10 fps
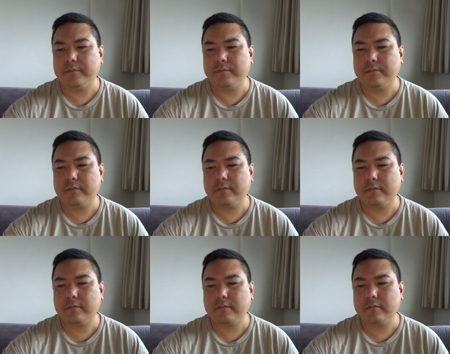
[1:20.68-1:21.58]

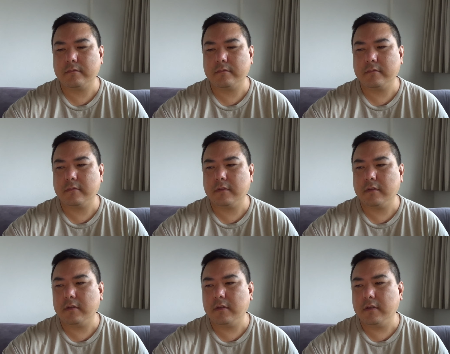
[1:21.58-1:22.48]

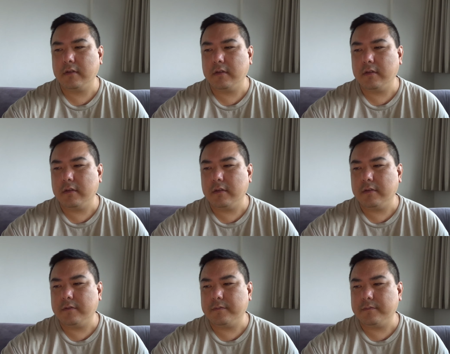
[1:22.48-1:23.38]

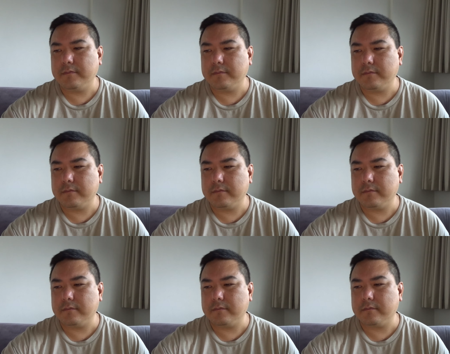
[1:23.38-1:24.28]

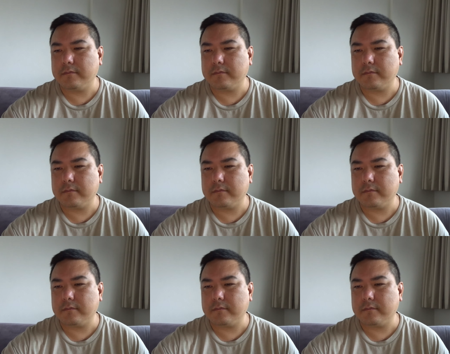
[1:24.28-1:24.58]
(no one is talking)